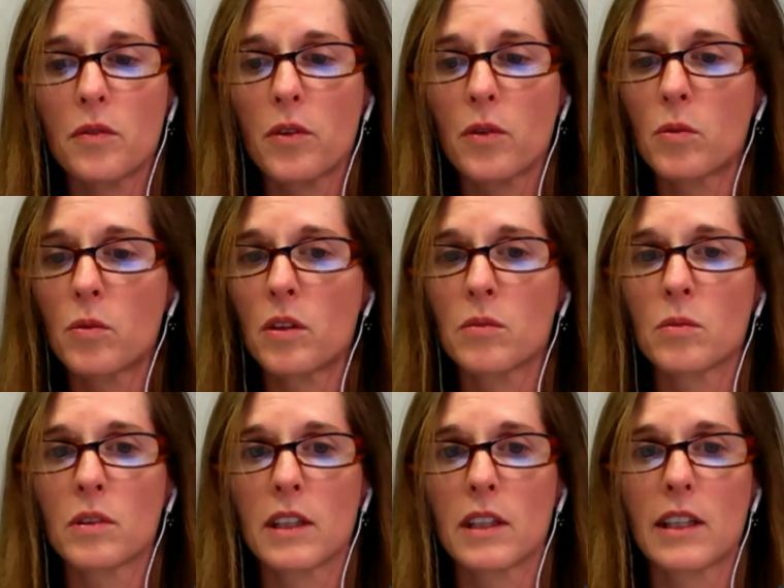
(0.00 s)
the world
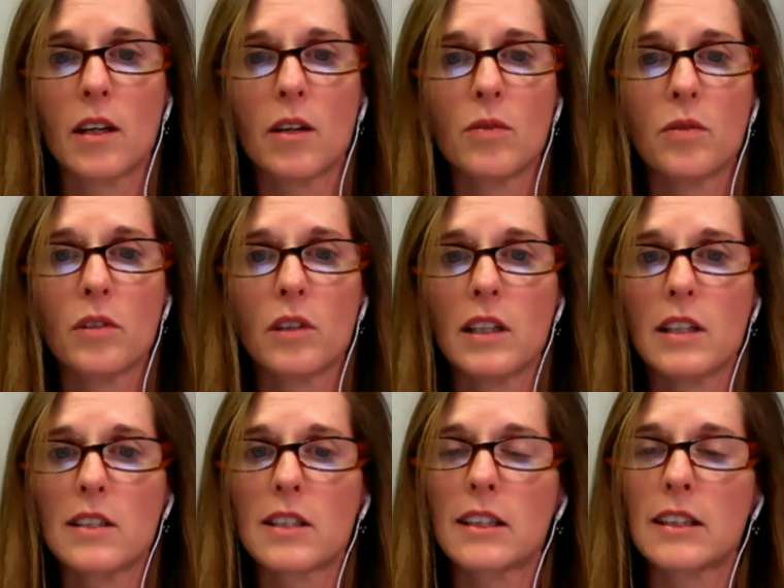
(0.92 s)
really
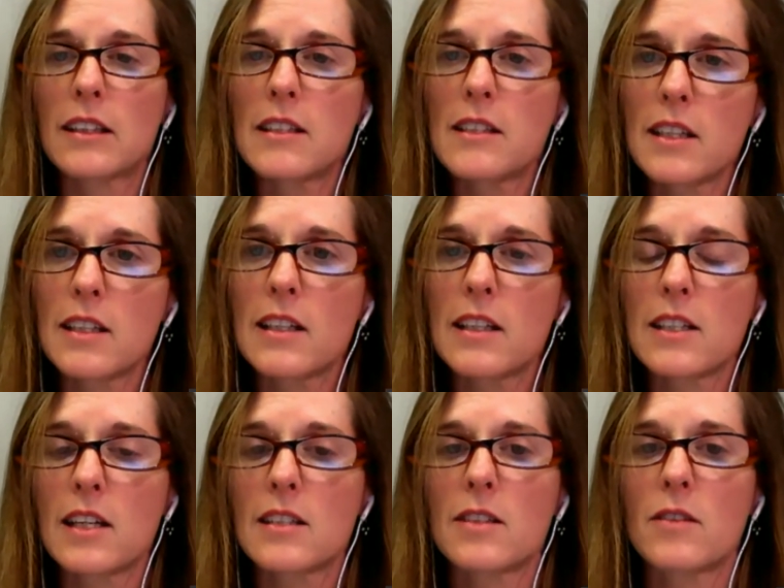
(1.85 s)
carefully, to listen
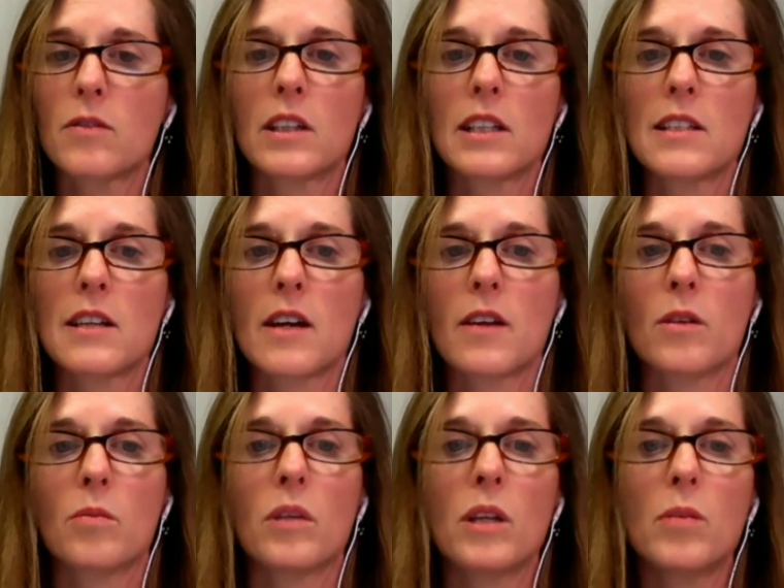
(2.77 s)
attentively to
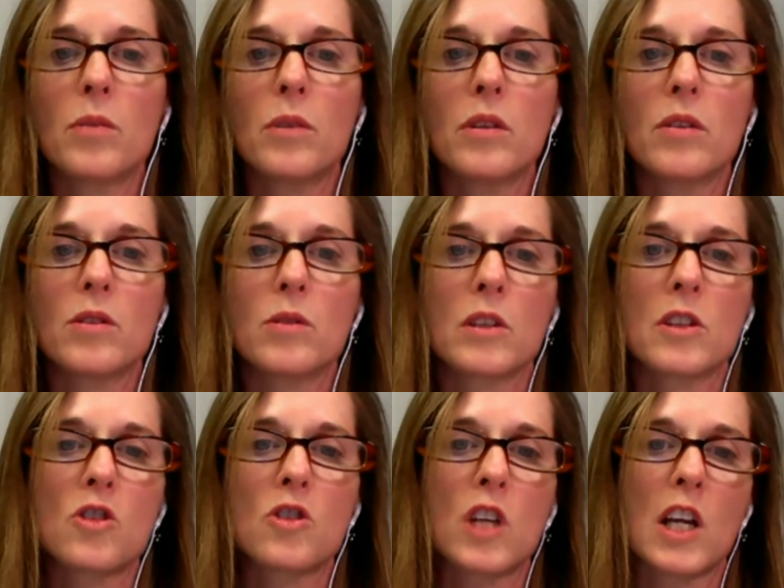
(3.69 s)
other people, to
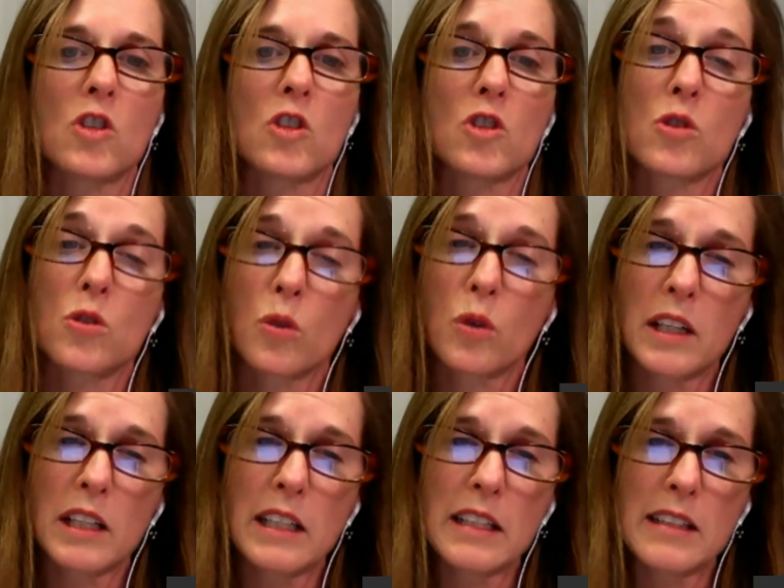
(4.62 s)
exchange
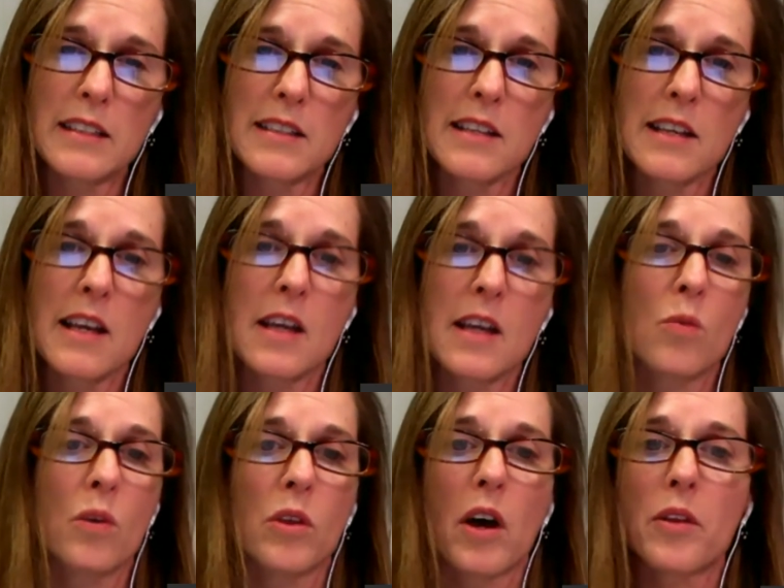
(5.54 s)
stories
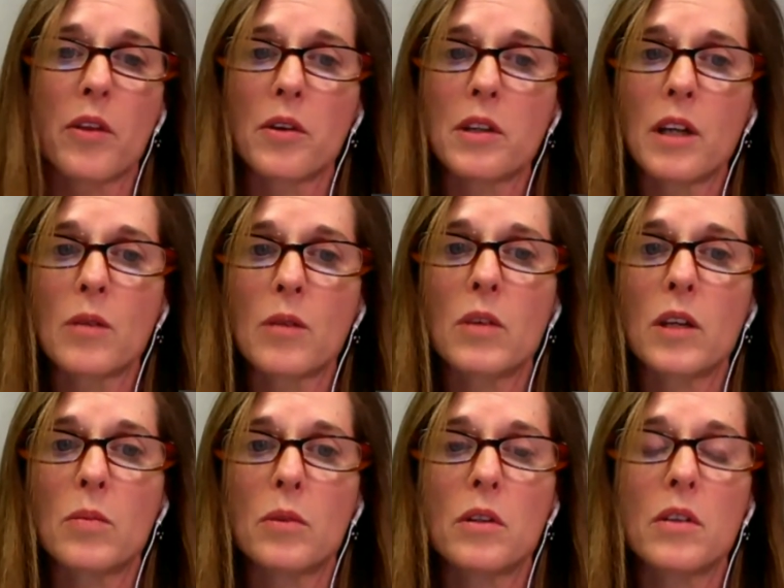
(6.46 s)
with other young
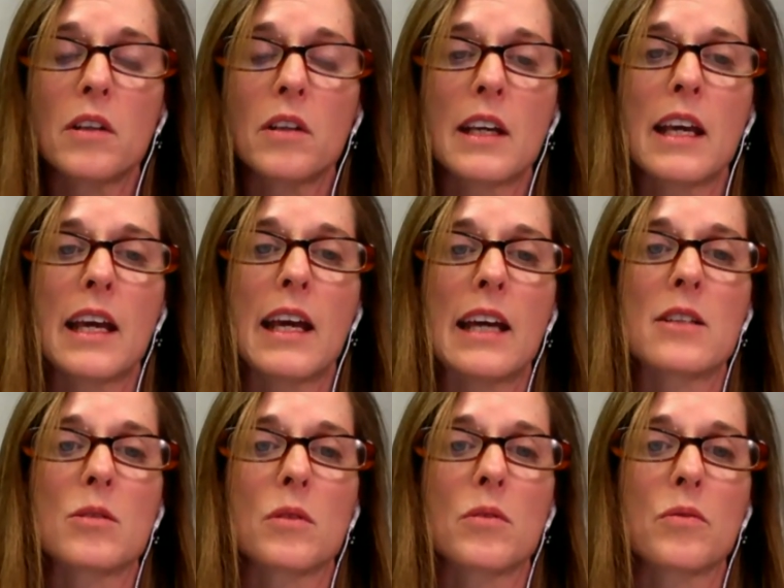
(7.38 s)
people, and
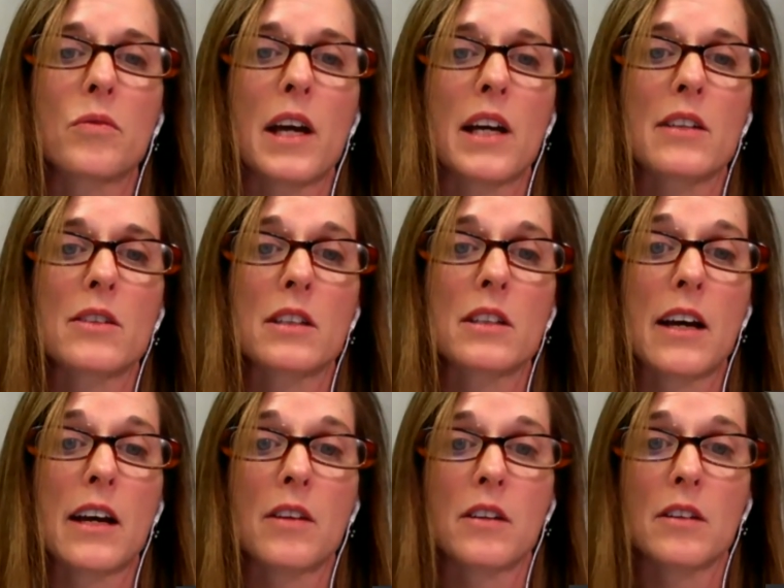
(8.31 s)
to reflect on
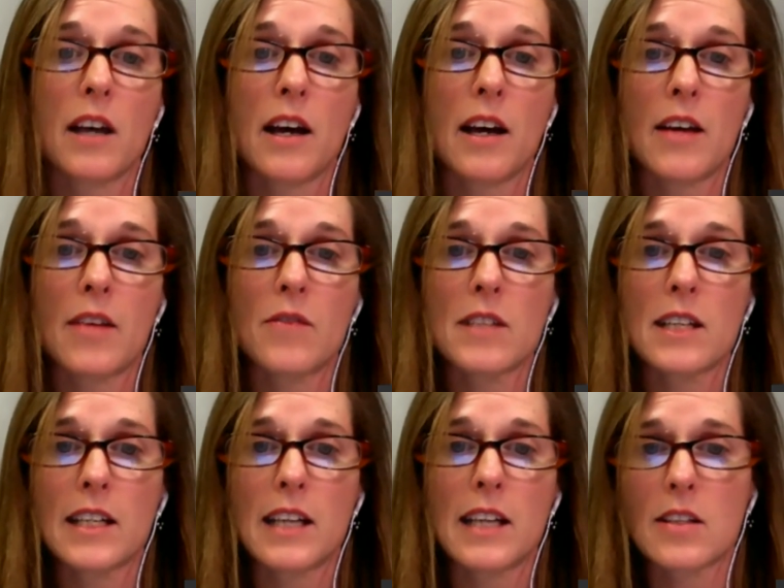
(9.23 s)
how their lives
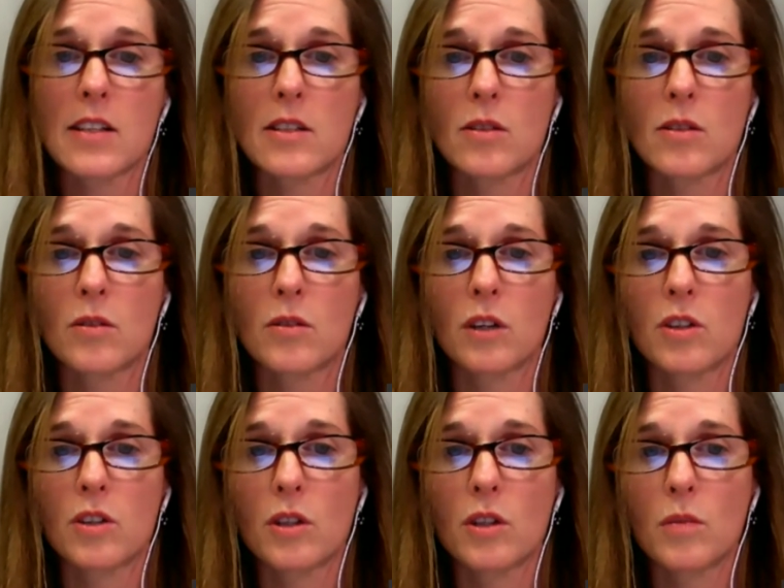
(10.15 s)
connect to
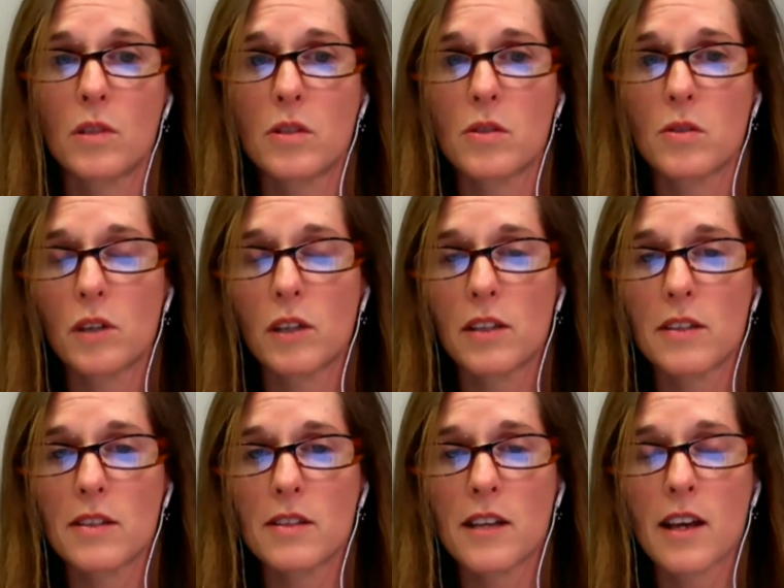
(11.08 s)
larger human
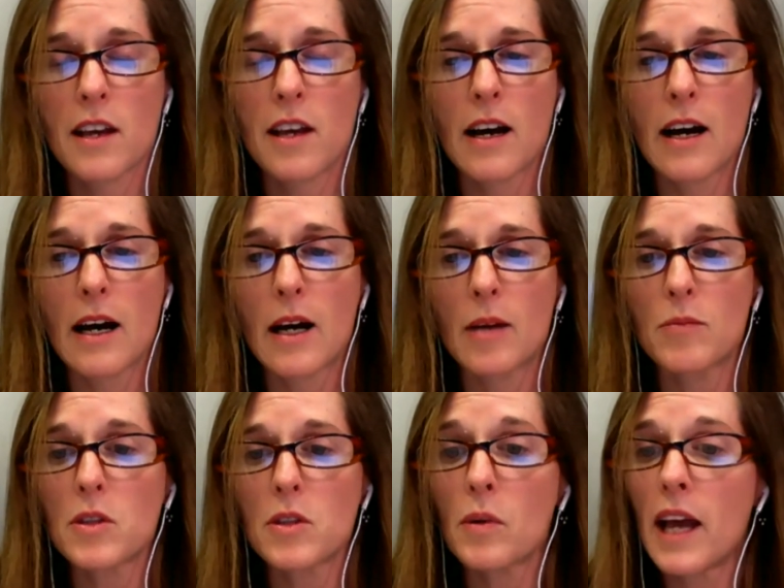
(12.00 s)
stories.
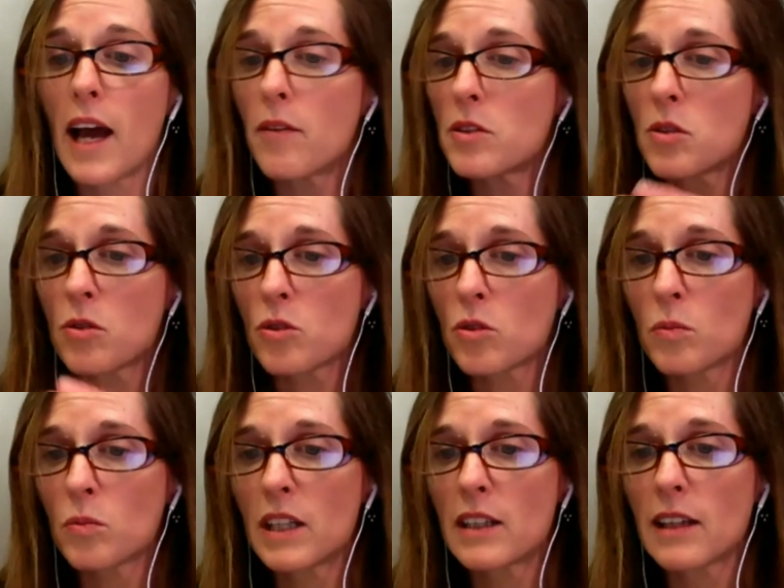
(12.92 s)
So we have a social
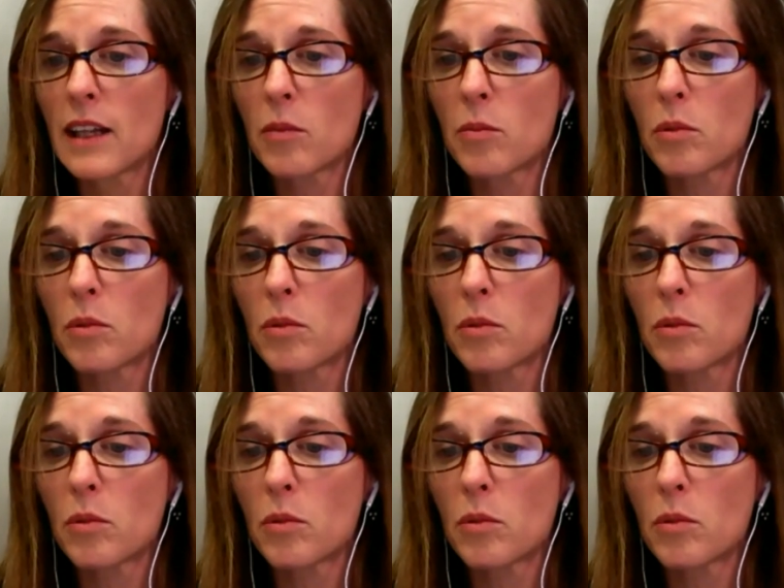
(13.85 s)
media-like